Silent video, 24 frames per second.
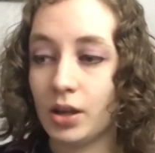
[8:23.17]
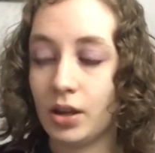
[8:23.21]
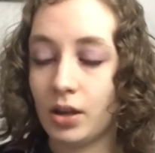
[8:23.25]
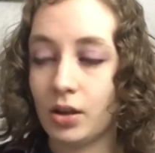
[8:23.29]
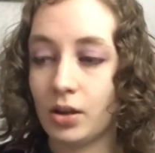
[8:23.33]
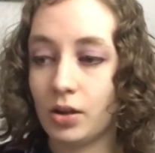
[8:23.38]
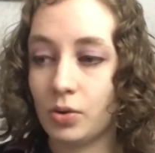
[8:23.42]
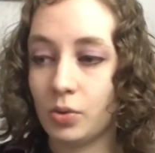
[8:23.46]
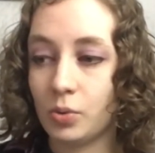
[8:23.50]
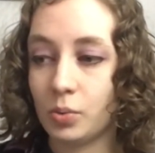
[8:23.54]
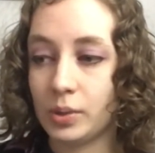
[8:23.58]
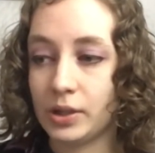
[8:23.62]

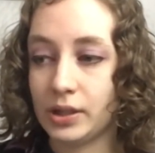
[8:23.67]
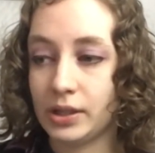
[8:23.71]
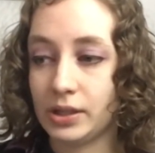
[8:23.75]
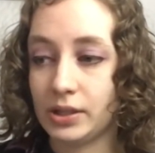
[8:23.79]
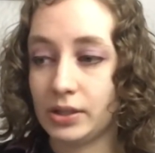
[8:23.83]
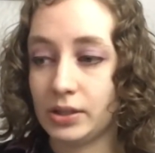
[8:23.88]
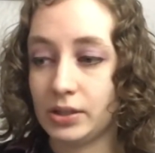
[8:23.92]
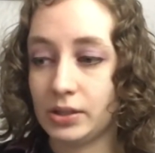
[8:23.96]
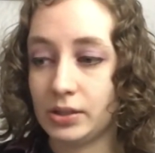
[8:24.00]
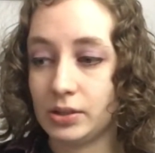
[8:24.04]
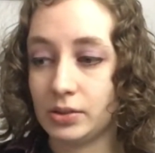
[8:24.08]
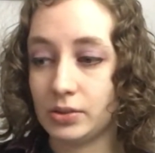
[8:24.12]

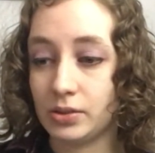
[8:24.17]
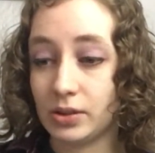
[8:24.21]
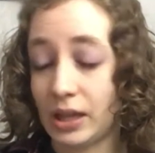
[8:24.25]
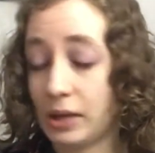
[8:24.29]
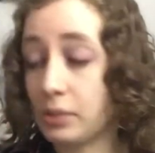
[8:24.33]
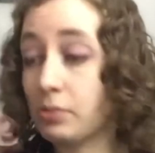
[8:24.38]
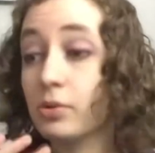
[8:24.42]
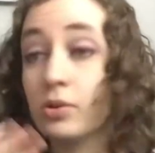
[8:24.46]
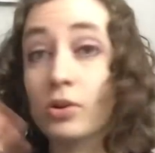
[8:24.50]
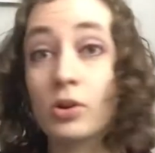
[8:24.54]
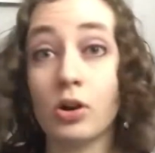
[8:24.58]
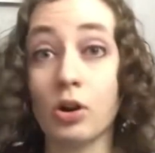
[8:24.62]
they'd
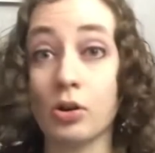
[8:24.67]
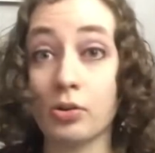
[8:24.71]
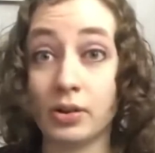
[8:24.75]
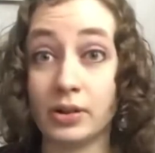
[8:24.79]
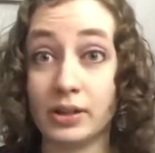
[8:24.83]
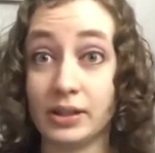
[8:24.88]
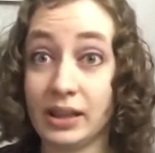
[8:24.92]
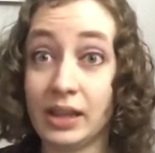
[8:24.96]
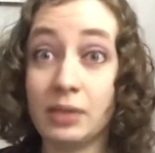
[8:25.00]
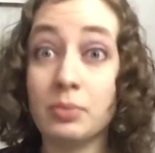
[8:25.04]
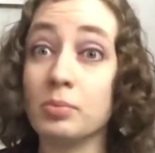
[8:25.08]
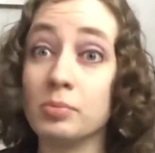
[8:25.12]

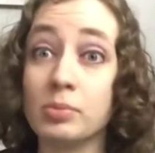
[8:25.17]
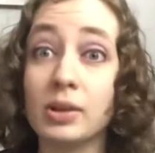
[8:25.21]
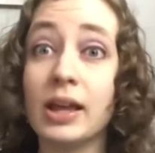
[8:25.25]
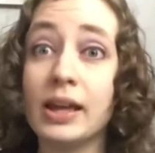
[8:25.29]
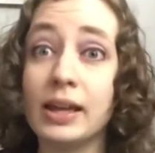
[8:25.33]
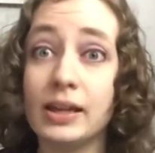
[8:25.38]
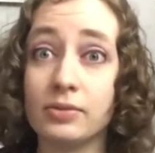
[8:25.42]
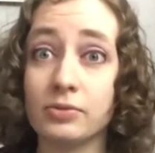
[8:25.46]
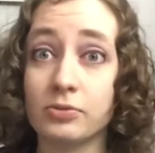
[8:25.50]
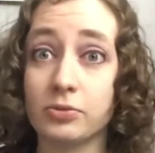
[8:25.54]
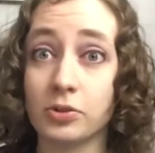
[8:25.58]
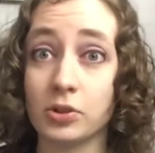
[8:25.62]
been
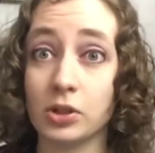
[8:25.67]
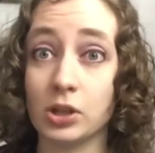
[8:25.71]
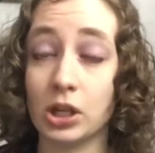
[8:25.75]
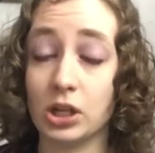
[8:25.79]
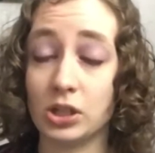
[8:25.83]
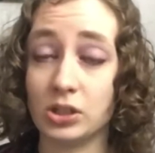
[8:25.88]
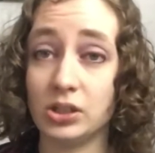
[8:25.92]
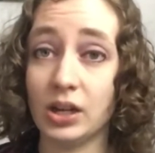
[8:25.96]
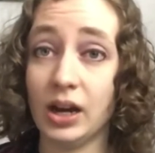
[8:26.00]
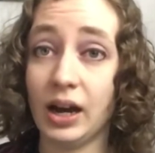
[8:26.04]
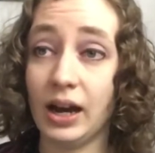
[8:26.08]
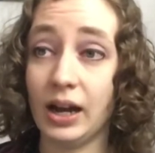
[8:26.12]
playing for a long
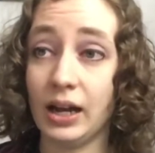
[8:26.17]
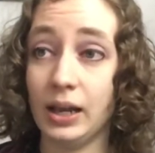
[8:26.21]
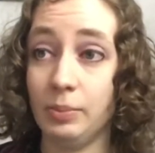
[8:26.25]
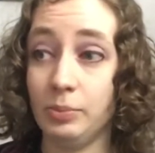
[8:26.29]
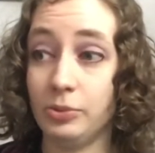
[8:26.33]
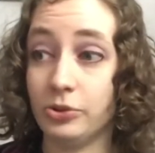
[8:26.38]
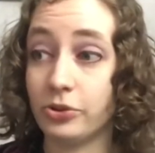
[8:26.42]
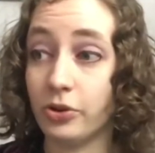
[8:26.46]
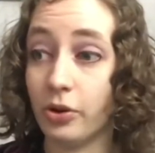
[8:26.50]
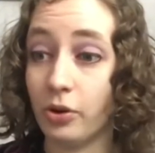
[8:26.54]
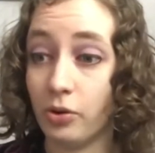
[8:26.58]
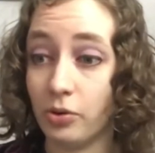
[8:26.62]
time,
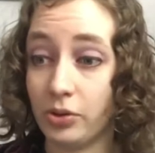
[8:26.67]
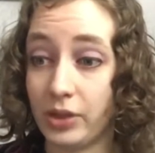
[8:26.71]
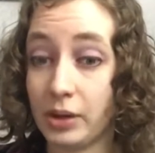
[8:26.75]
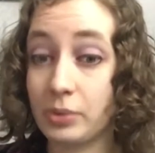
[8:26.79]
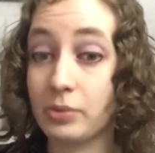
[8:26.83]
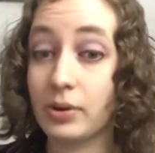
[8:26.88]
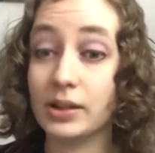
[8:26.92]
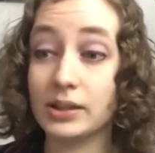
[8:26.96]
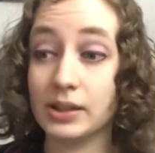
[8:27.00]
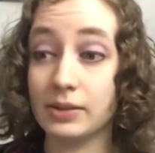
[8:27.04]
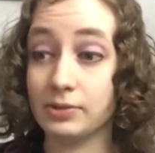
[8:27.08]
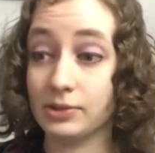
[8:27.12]
so they were
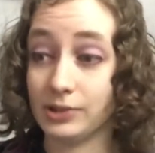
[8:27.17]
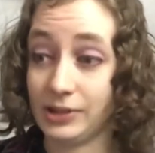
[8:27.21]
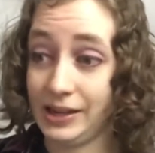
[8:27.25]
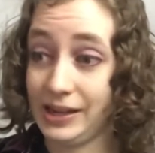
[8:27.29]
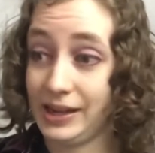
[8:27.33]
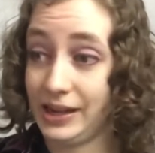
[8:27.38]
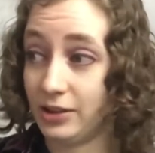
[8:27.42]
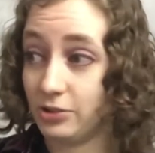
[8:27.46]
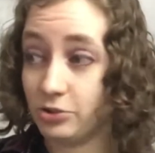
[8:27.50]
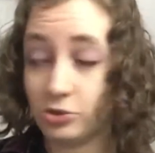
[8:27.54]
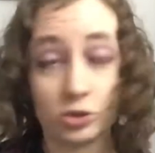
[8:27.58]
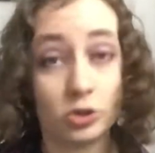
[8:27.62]
at level
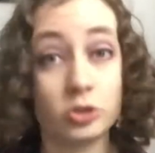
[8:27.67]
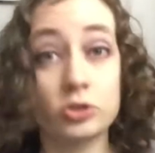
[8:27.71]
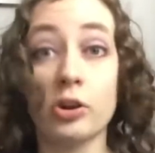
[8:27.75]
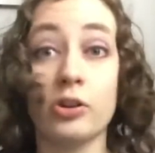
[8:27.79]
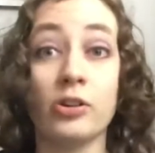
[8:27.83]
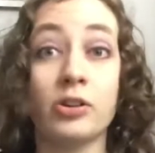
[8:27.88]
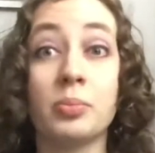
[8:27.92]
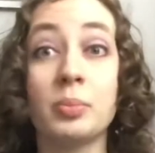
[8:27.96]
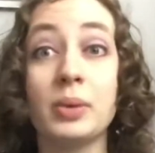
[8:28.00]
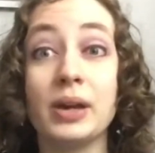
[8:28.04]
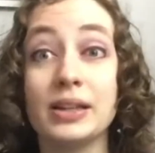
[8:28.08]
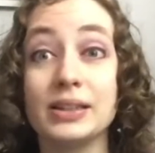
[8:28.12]
8 and just
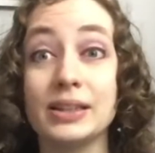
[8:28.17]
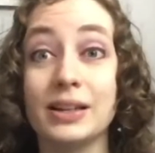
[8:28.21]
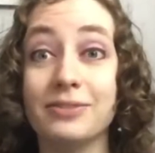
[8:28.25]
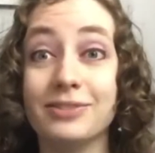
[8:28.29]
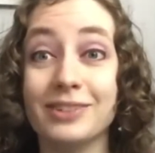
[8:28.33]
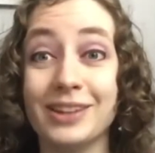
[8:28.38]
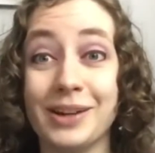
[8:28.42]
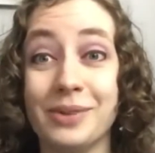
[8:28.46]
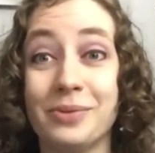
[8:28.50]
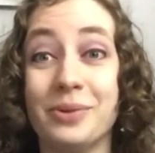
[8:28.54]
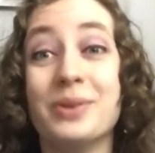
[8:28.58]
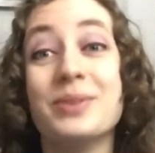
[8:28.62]
started me at level
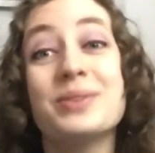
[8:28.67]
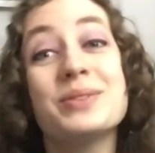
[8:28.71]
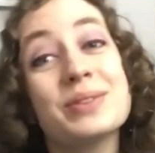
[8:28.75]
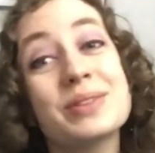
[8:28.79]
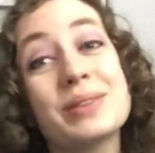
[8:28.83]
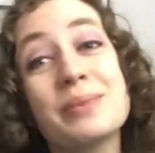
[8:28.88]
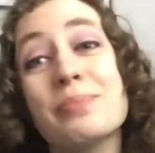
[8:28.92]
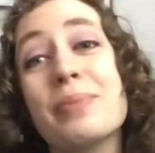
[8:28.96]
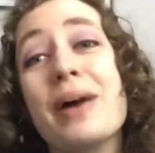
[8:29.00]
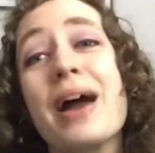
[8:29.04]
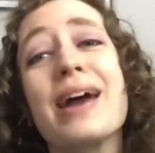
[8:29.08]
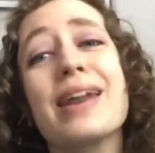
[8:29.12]
8, which is
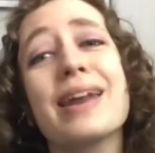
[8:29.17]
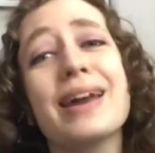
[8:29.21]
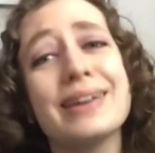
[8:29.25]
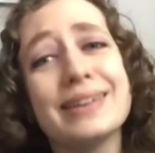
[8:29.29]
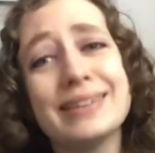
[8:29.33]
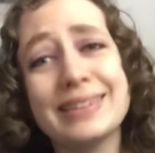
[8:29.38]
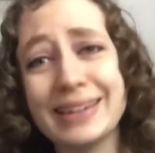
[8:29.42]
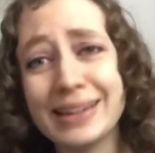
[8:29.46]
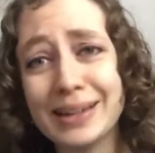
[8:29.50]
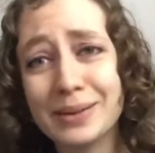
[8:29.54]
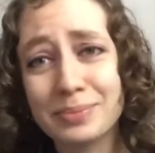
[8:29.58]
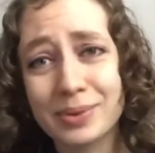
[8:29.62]
a bad
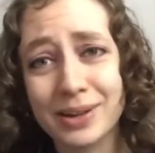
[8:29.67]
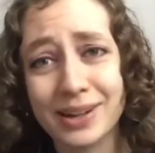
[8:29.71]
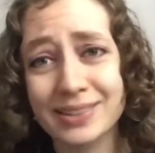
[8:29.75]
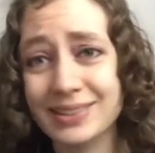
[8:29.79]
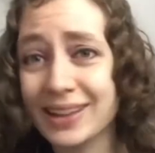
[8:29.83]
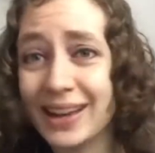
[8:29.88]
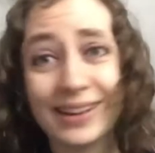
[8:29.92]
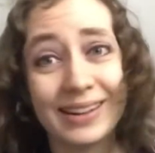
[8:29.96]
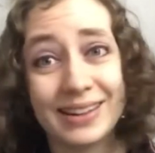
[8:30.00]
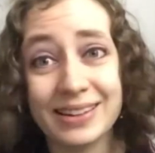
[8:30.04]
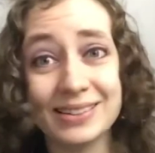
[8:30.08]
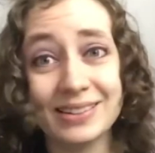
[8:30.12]
idea because
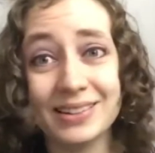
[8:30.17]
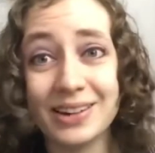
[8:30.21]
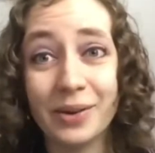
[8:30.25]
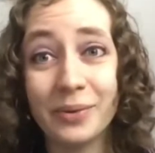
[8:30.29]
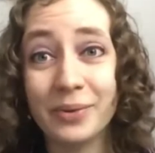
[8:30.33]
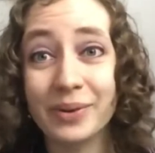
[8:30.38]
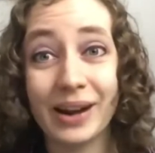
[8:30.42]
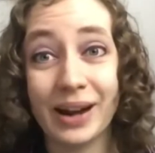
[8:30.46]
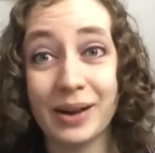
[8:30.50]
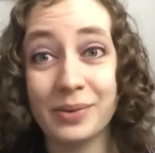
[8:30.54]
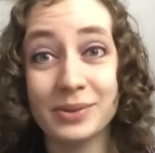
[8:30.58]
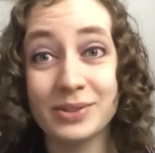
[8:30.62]
I didn't know
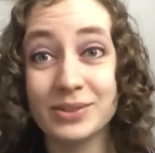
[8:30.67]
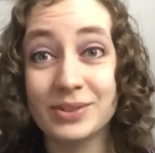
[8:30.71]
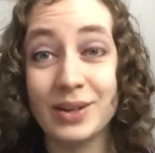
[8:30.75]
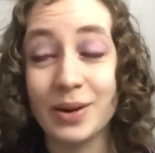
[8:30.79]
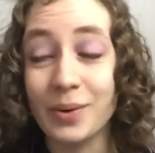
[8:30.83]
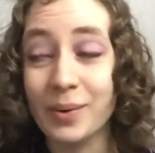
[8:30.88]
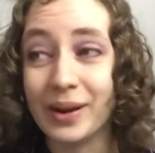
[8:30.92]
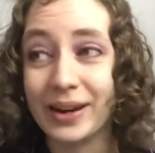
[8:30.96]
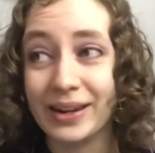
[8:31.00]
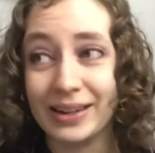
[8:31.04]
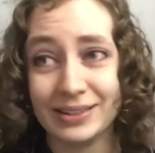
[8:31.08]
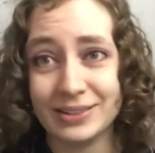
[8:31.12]
what I was
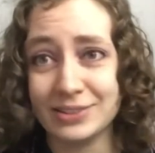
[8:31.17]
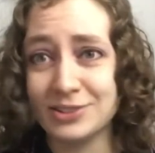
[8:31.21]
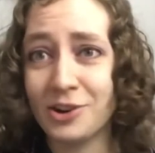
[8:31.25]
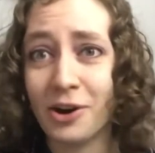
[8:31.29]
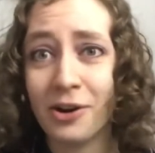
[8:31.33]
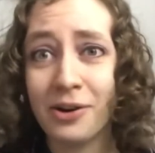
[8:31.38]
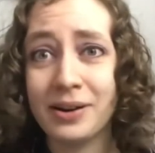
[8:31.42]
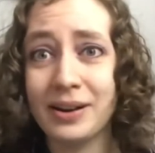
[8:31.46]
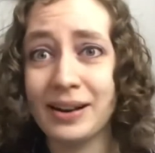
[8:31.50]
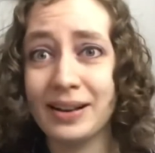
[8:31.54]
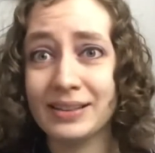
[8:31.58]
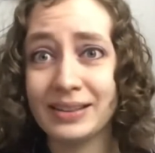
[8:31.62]
doing, and
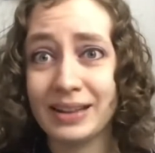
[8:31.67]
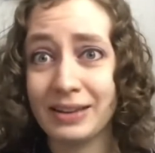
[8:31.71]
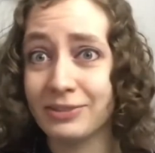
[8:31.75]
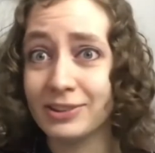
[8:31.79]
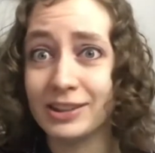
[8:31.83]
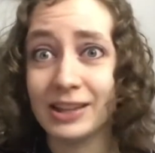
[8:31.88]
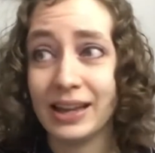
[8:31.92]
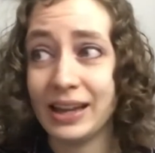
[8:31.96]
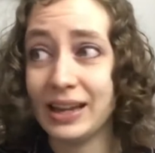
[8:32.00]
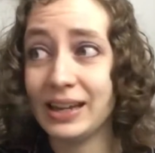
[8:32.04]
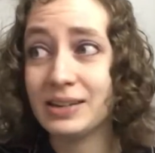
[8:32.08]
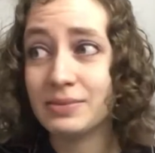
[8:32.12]
starting at level
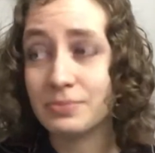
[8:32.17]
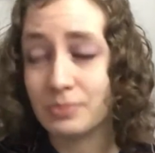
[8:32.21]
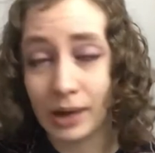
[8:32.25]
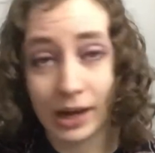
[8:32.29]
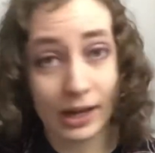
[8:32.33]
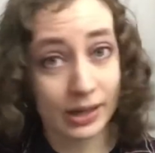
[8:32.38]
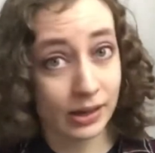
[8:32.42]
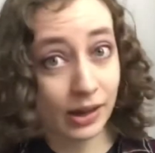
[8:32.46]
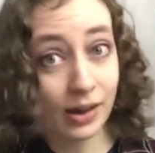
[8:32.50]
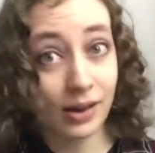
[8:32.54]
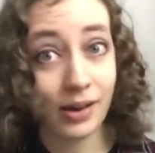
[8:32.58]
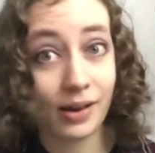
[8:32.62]
8, my
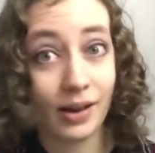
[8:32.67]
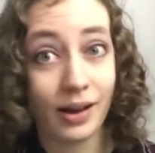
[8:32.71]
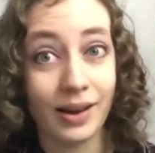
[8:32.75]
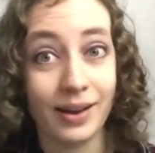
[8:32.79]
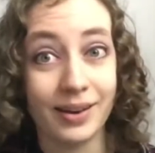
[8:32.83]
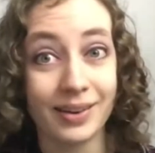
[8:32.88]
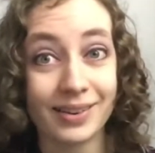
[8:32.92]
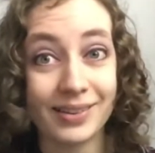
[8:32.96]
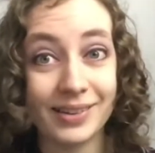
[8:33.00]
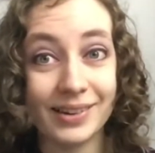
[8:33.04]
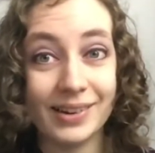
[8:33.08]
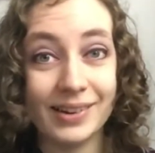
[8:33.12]
god.